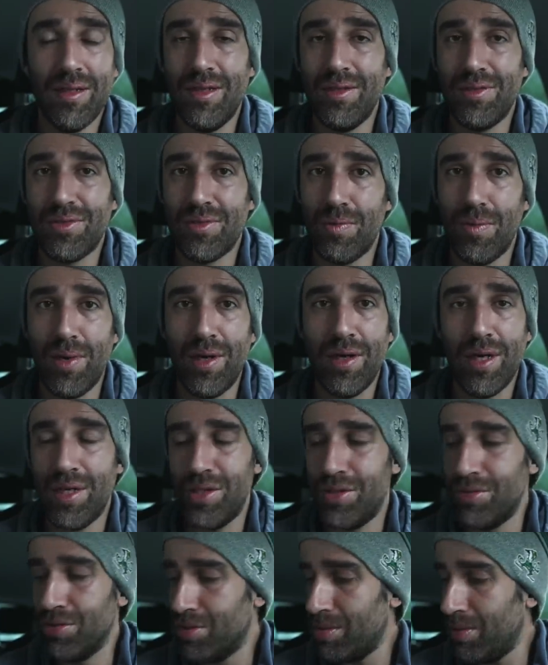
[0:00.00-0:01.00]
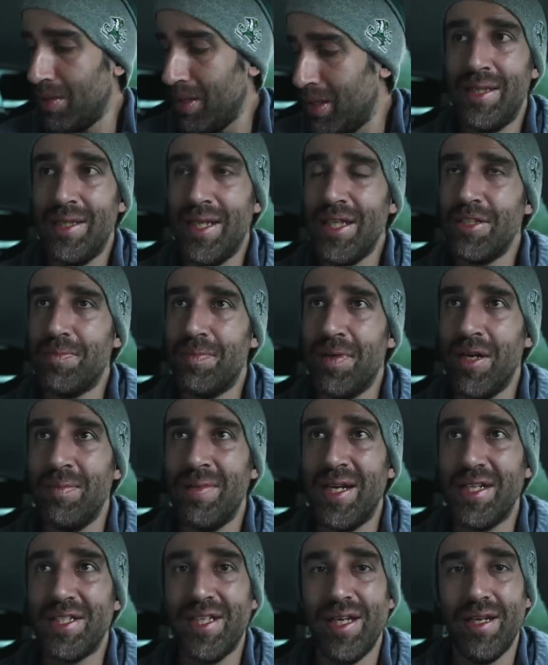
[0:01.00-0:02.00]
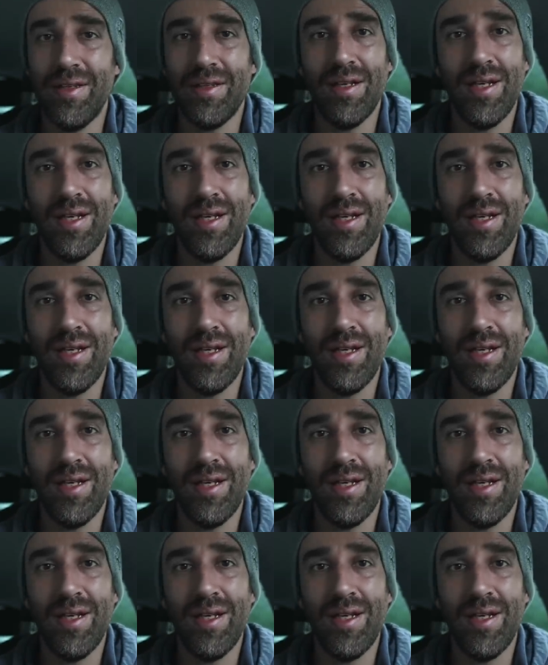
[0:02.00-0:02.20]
and square as usual, and that's pretty much it.